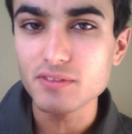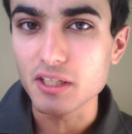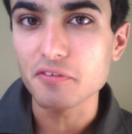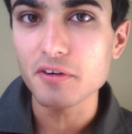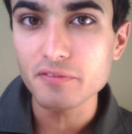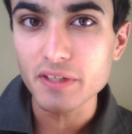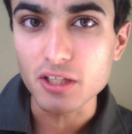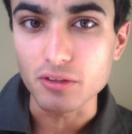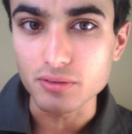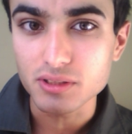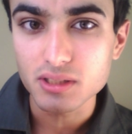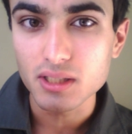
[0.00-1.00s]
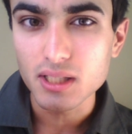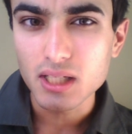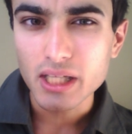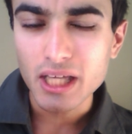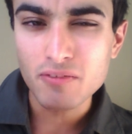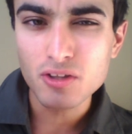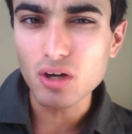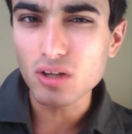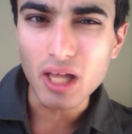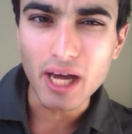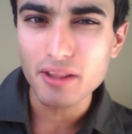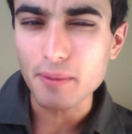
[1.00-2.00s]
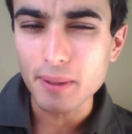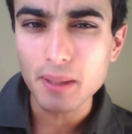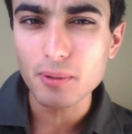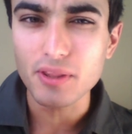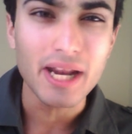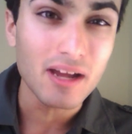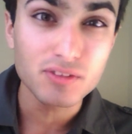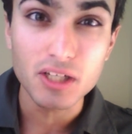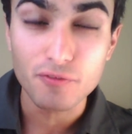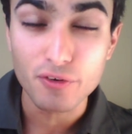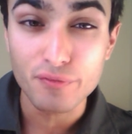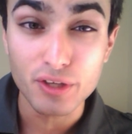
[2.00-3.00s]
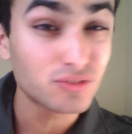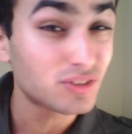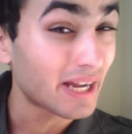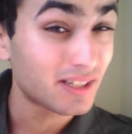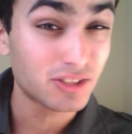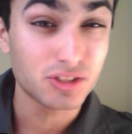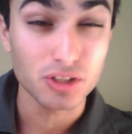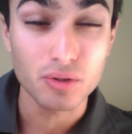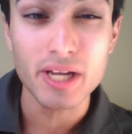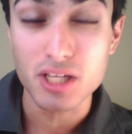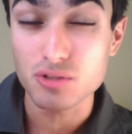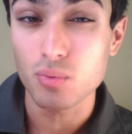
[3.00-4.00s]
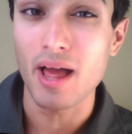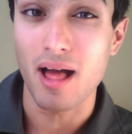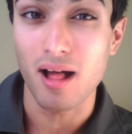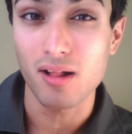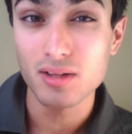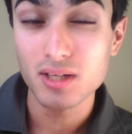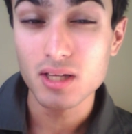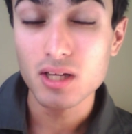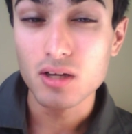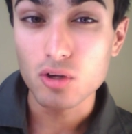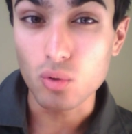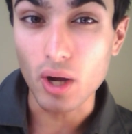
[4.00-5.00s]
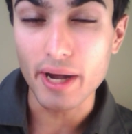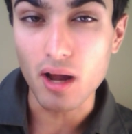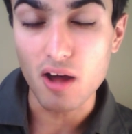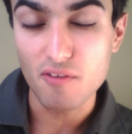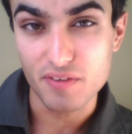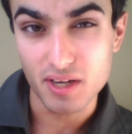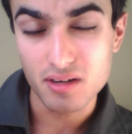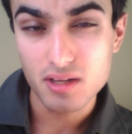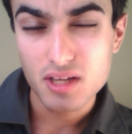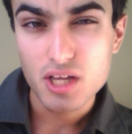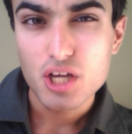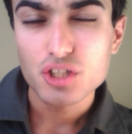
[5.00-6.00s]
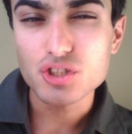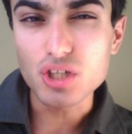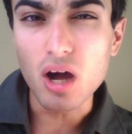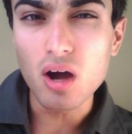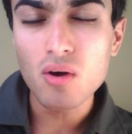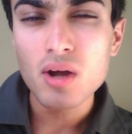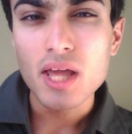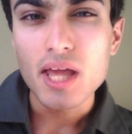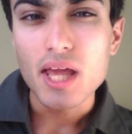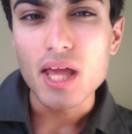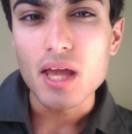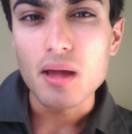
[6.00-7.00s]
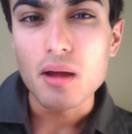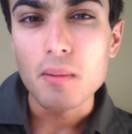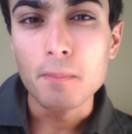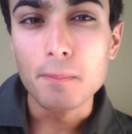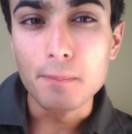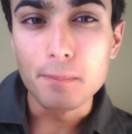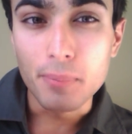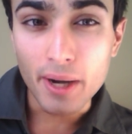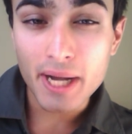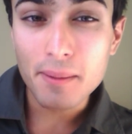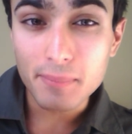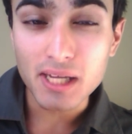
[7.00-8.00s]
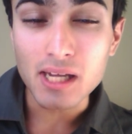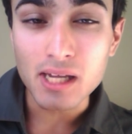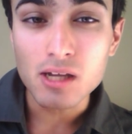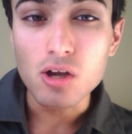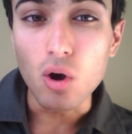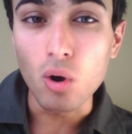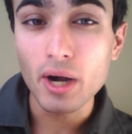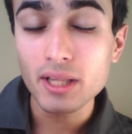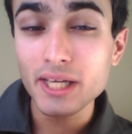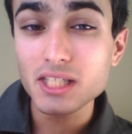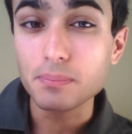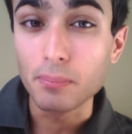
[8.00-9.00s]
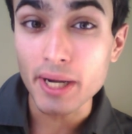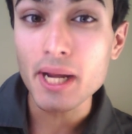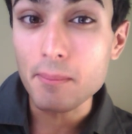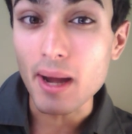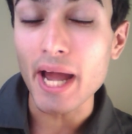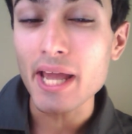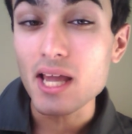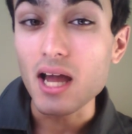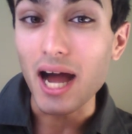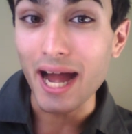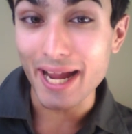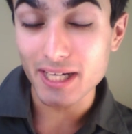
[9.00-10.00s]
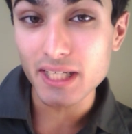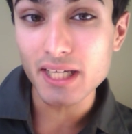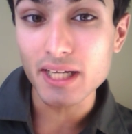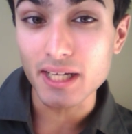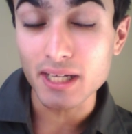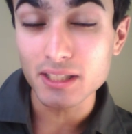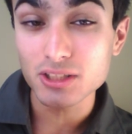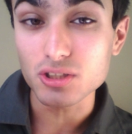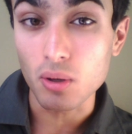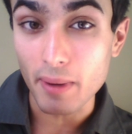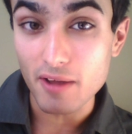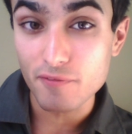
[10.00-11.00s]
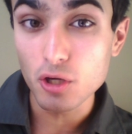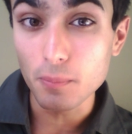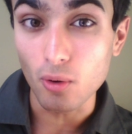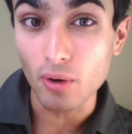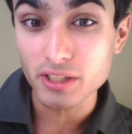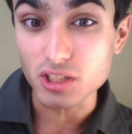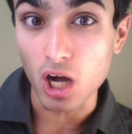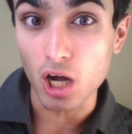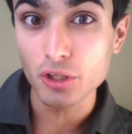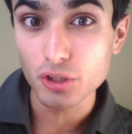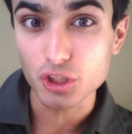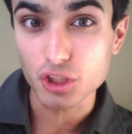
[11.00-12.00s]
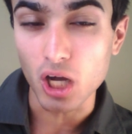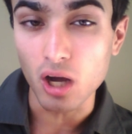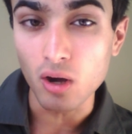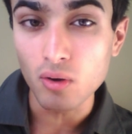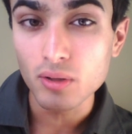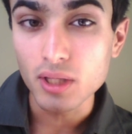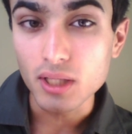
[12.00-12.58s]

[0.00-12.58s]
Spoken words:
different views. Even though a lot of the people that have different views, I disagree as well, quite often. So bring me, or at least bring my ideas or my viewpoints on your show,